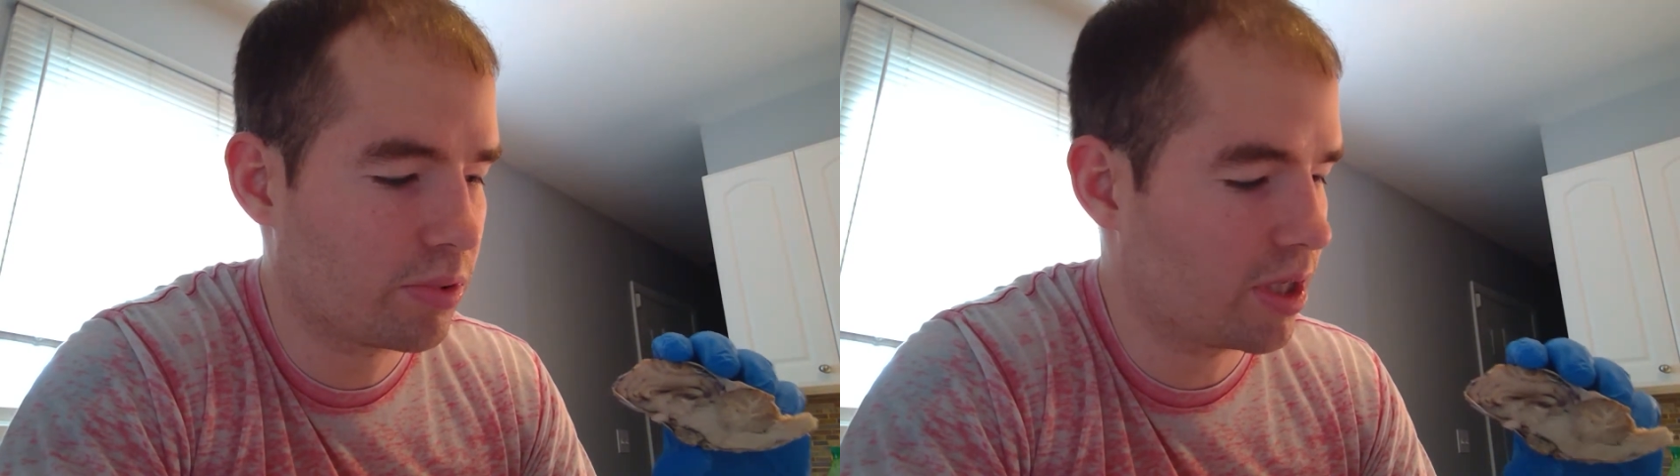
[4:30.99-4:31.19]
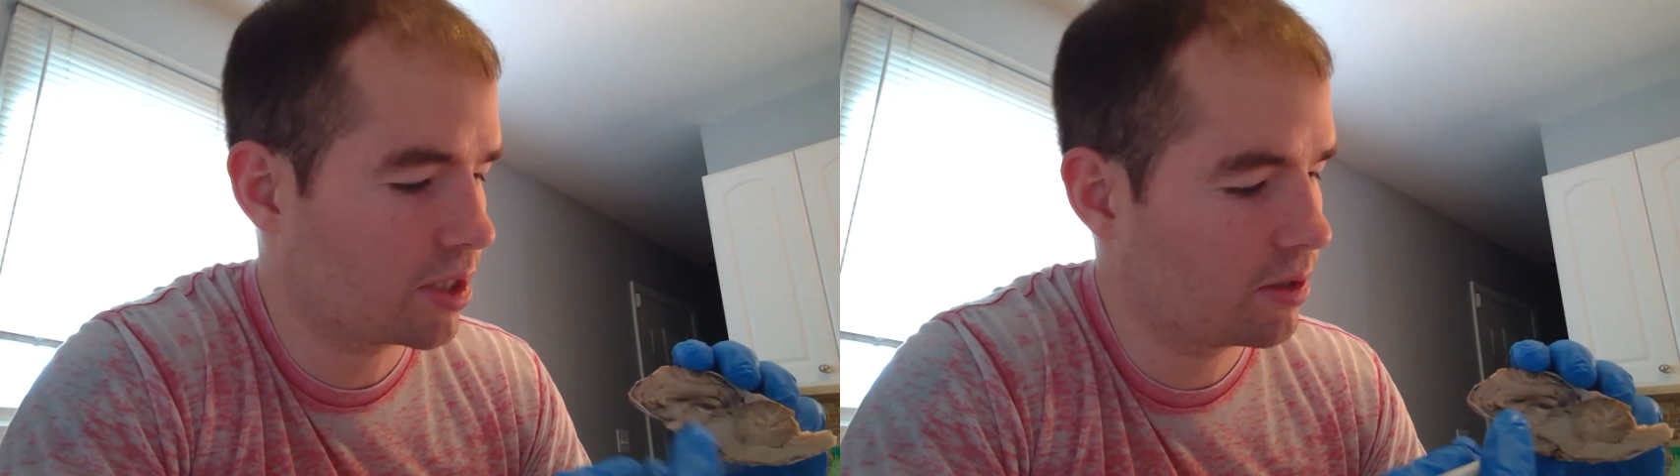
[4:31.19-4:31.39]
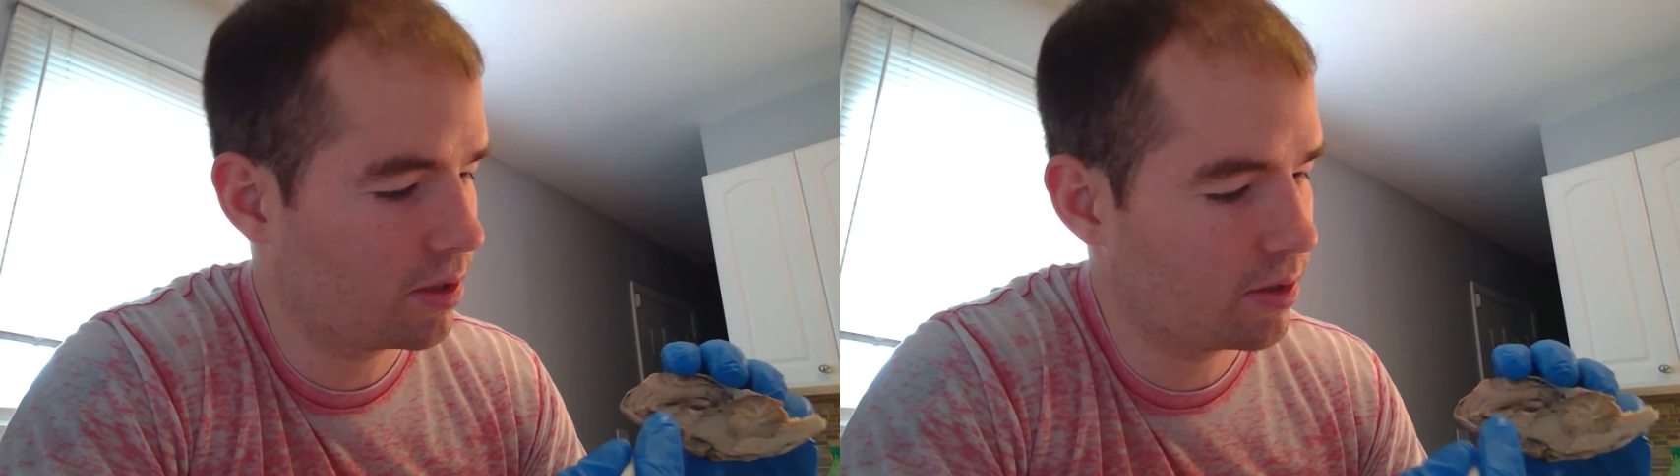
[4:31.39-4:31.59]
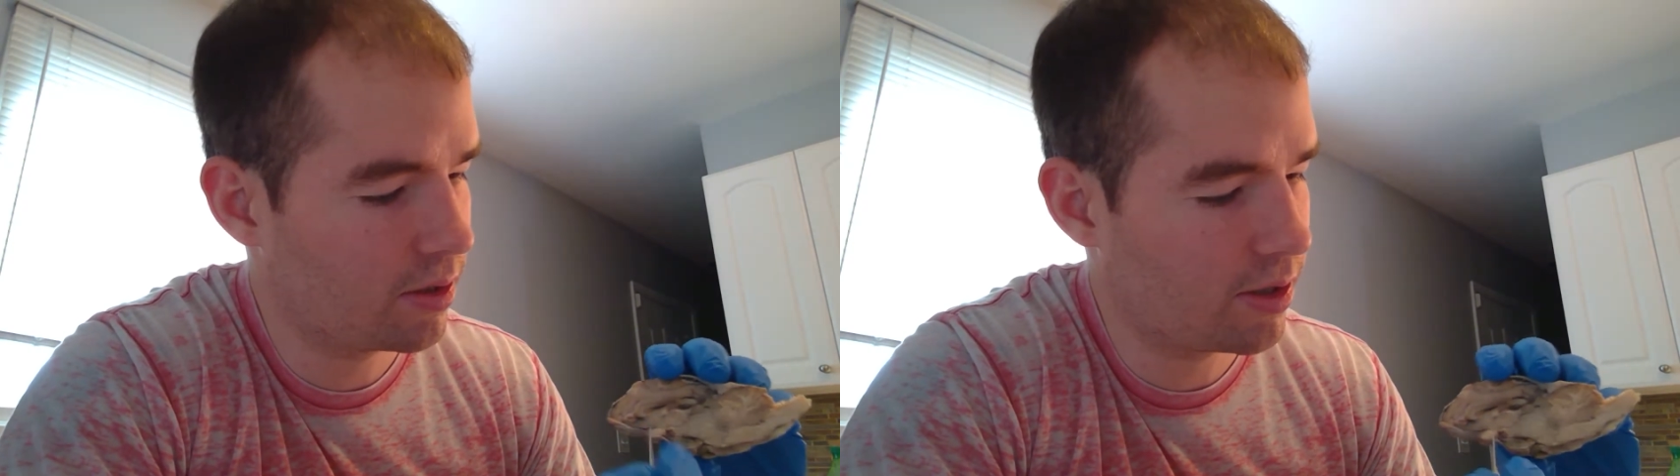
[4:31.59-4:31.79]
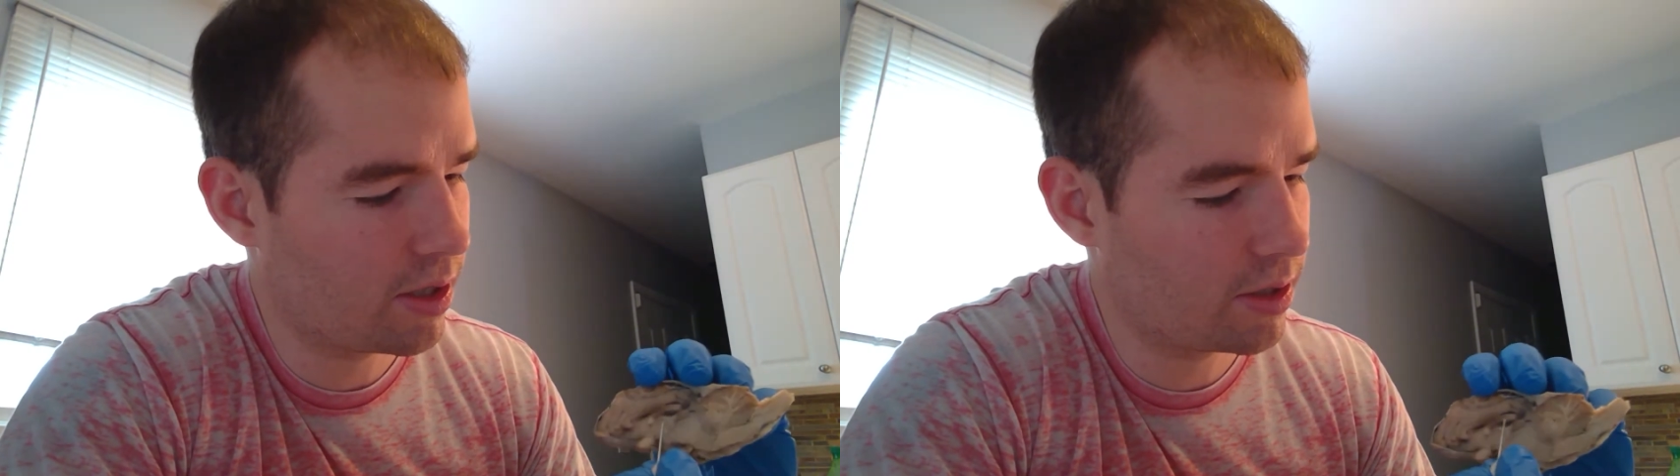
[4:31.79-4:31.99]
plexus
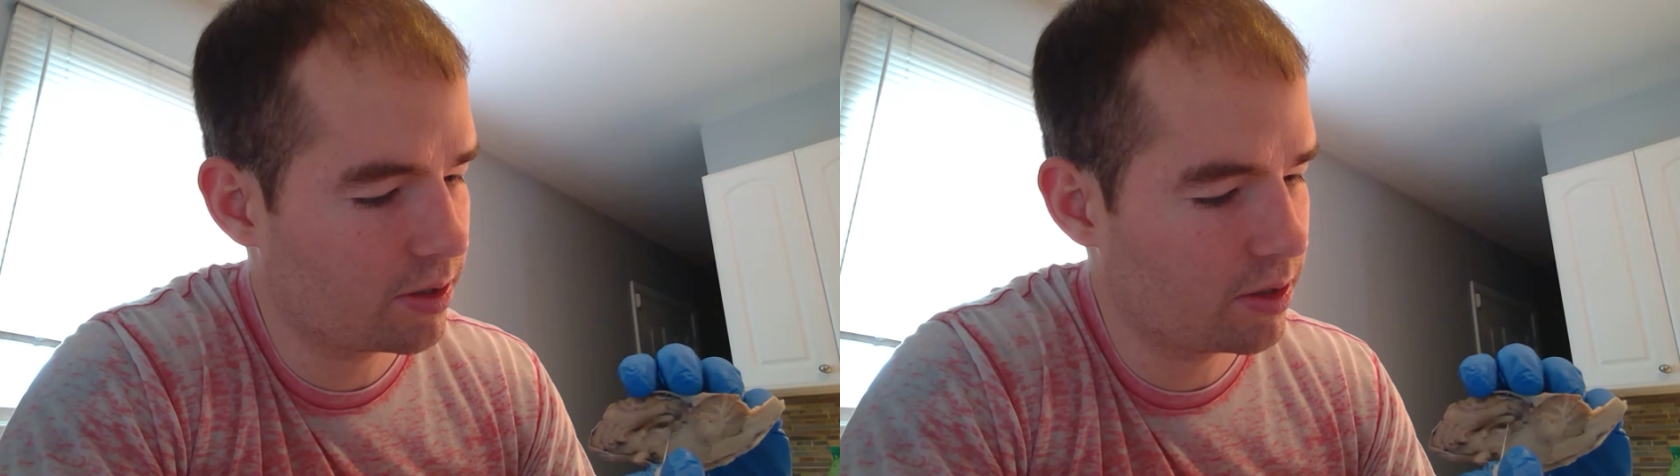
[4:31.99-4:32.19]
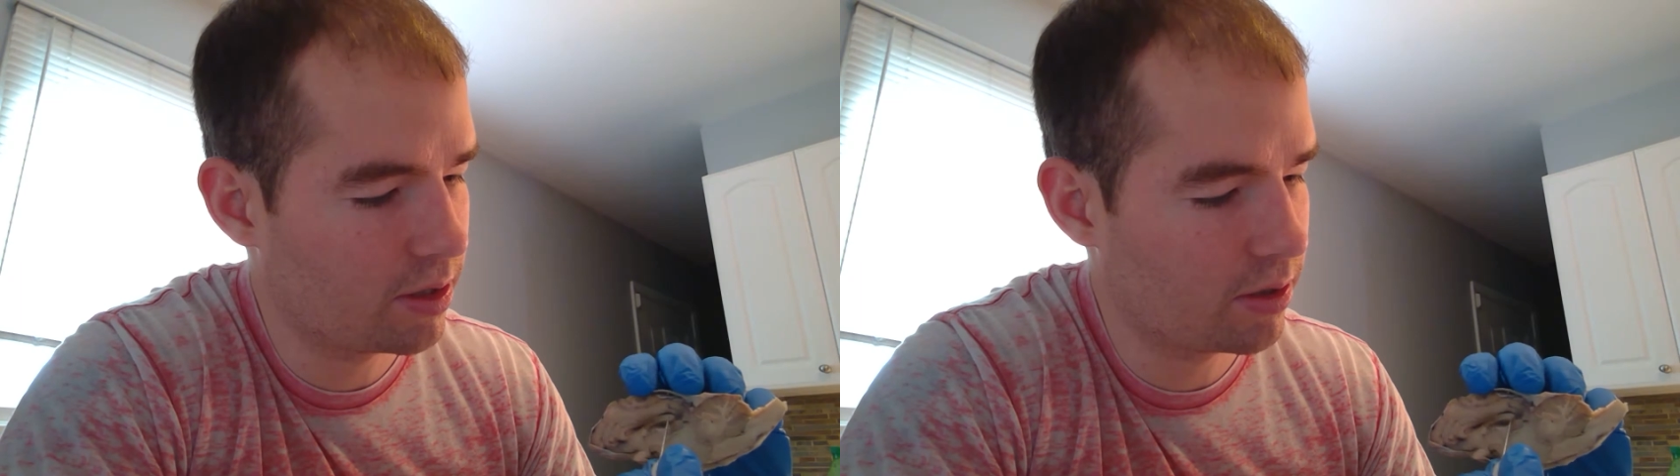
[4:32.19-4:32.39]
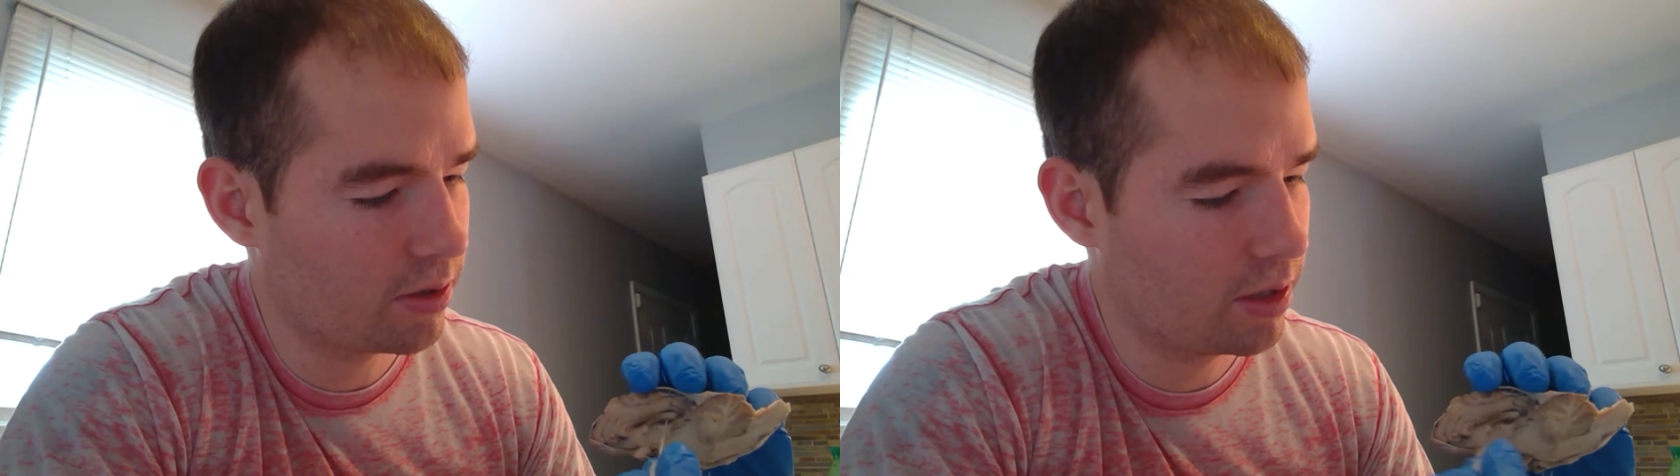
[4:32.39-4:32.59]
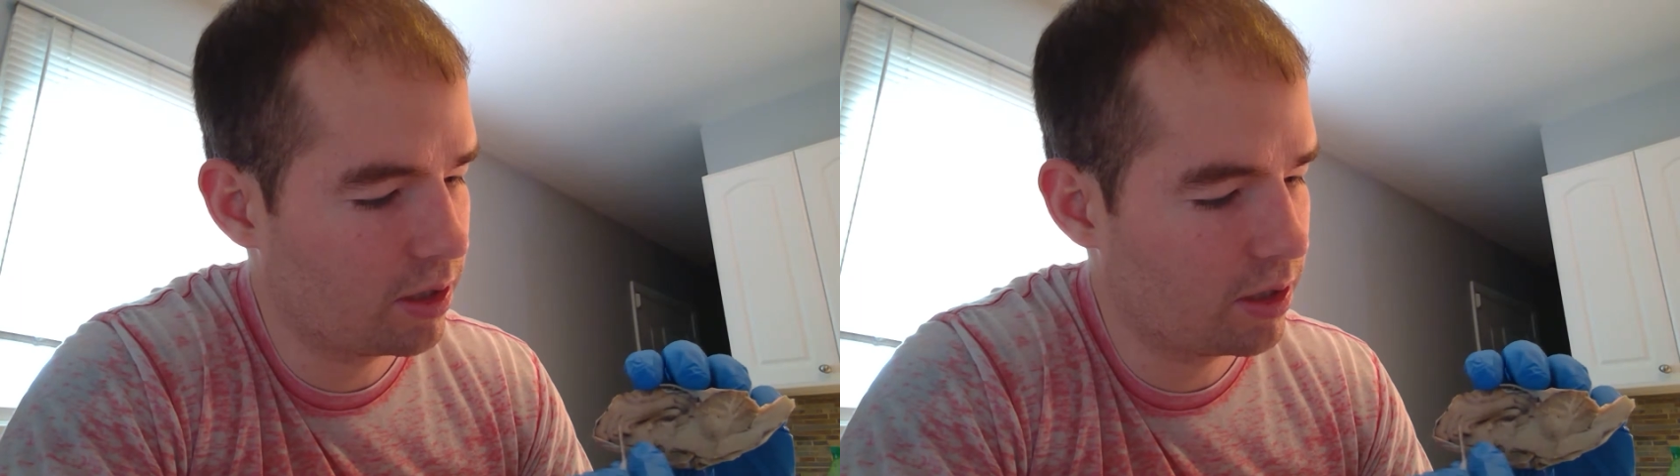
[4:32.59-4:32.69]
are all still